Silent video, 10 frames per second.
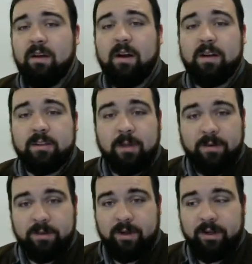Alright, so we
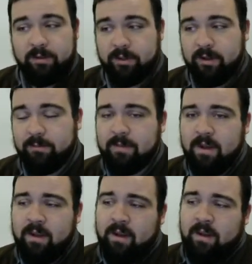have our triangle drawn,
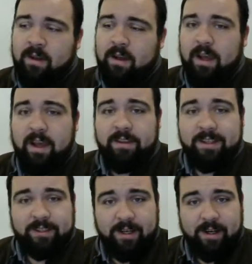and the
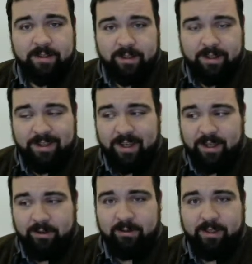sides and the
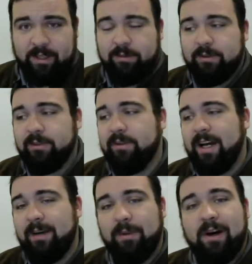angle labeled. So the
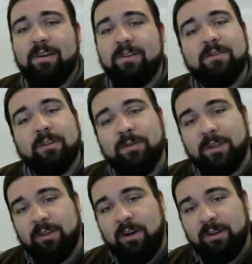hypotenuse is always
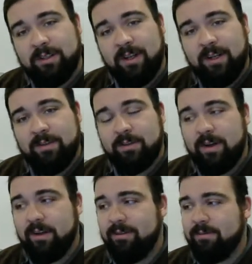the longest side of your
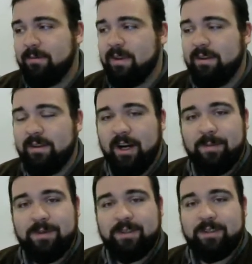triangle. The
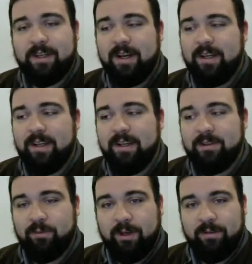opposite side
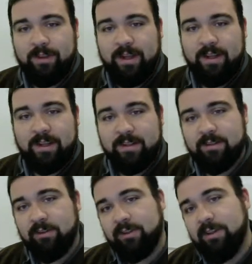is wherever theta
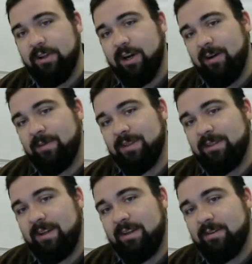is, look to the opposite
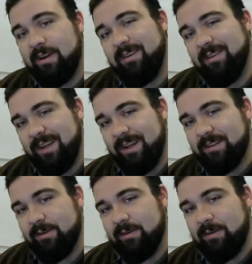side of the triangle. That
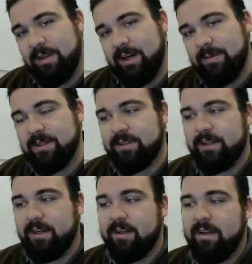is going to be the opposite
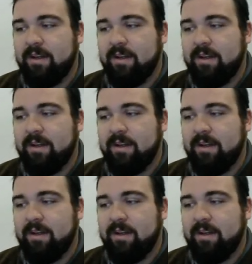side.